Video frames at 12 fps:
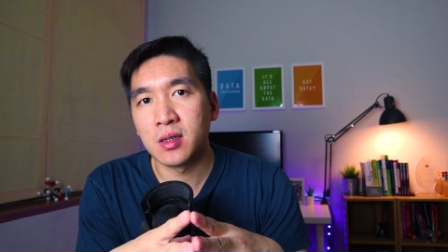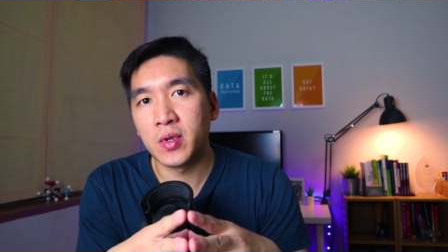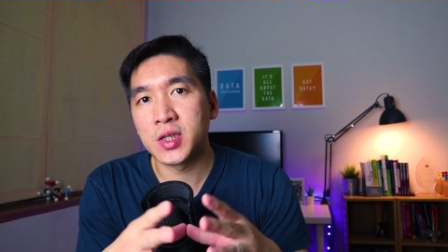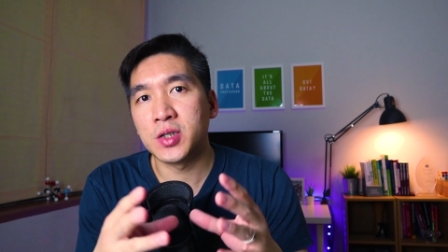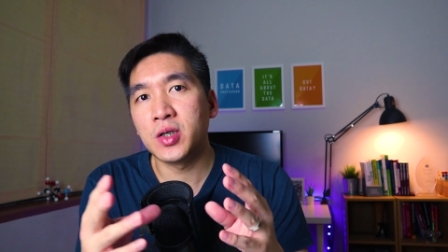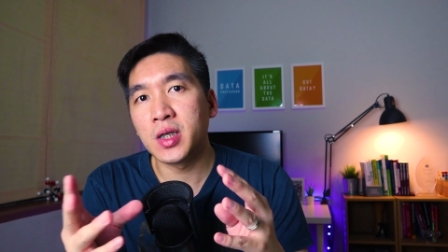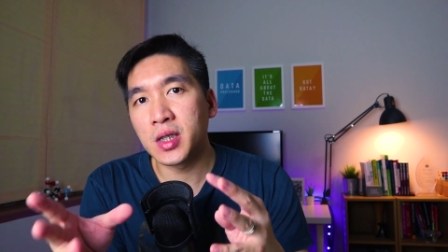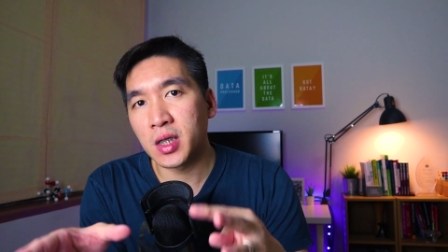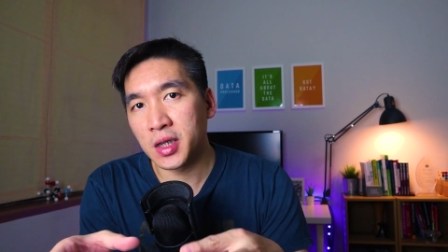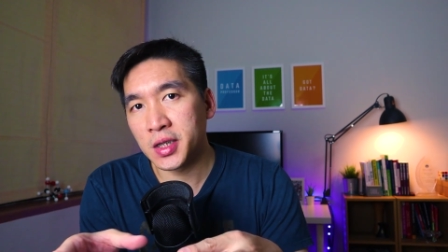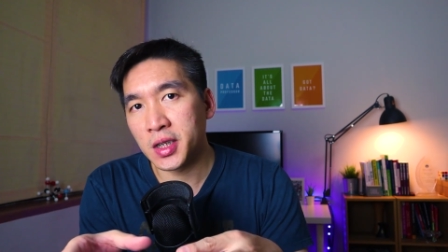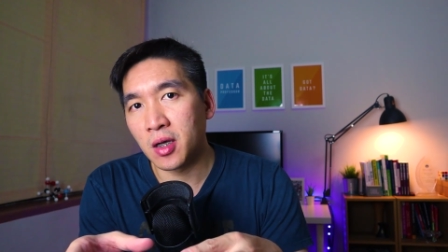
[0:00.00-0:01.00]
which you could
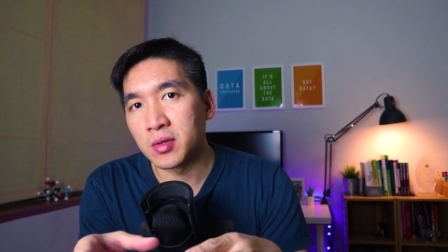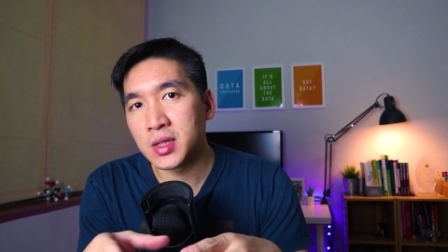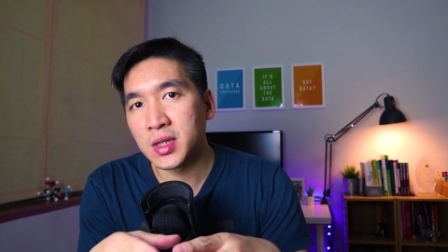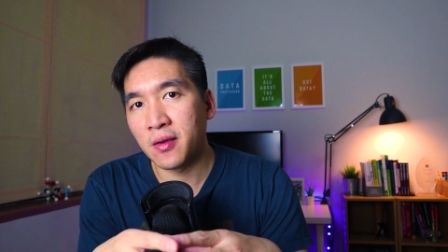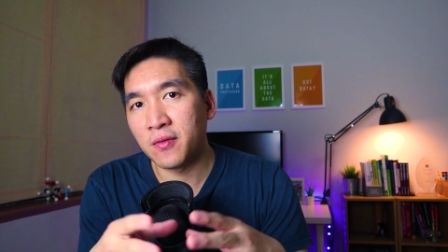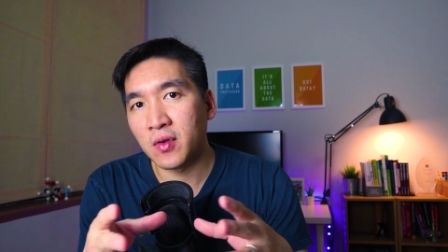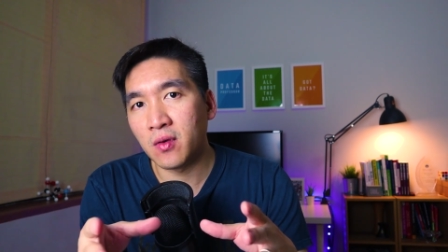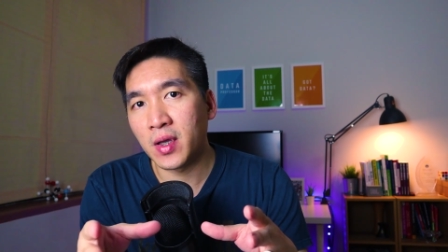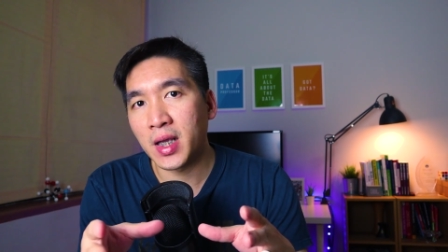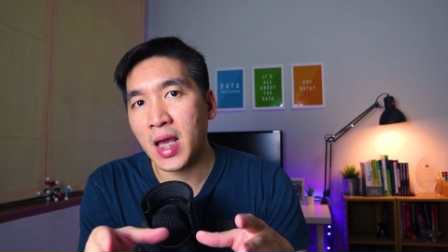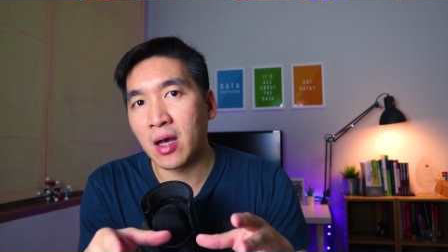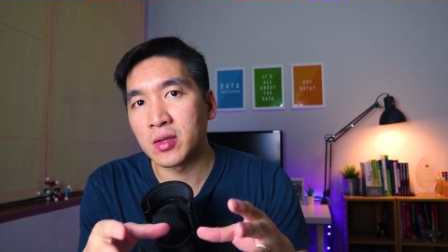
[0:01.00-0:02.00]
consult if you
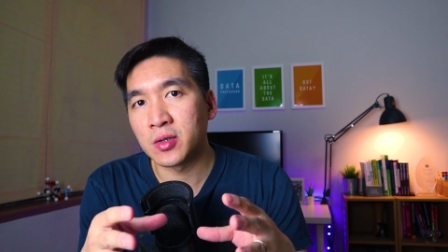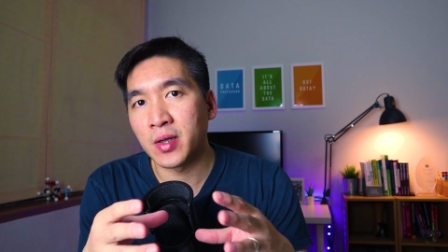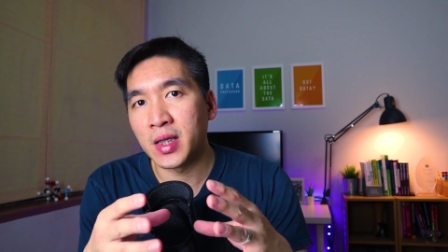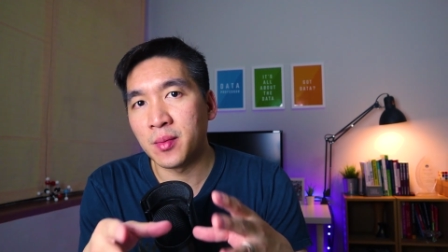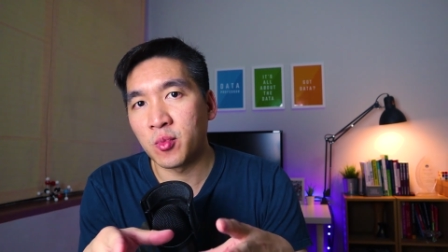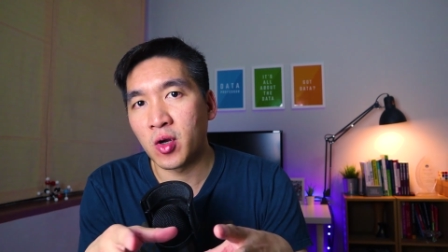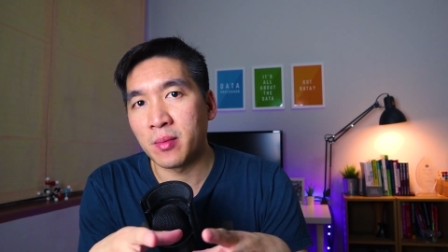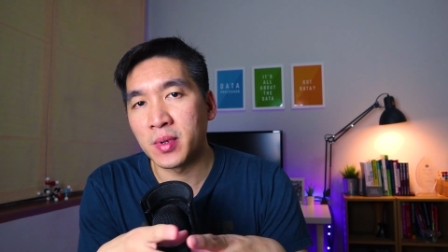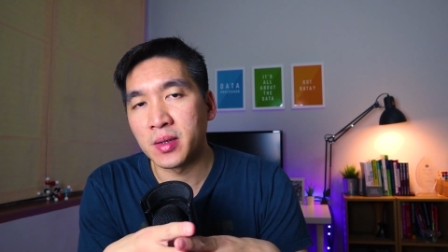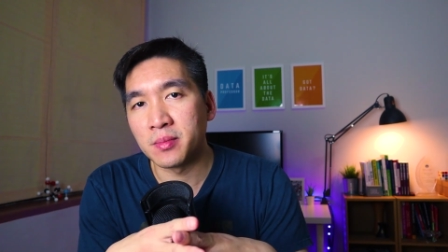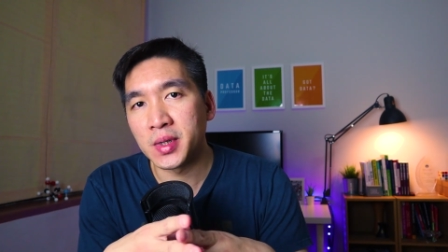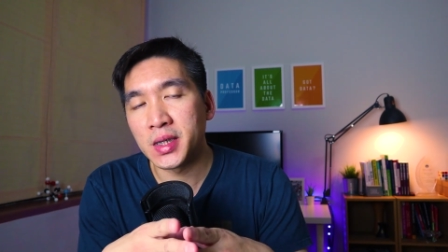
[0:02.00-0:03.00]
encounter any
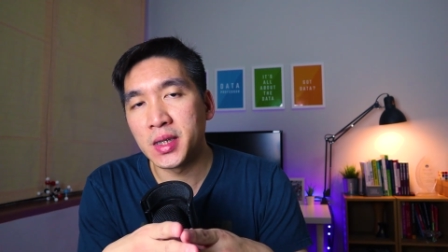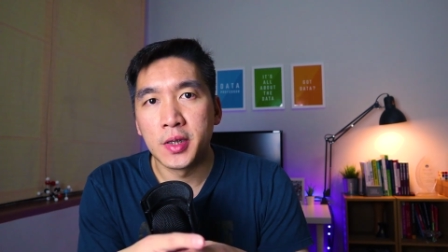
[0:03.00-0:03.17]
problems.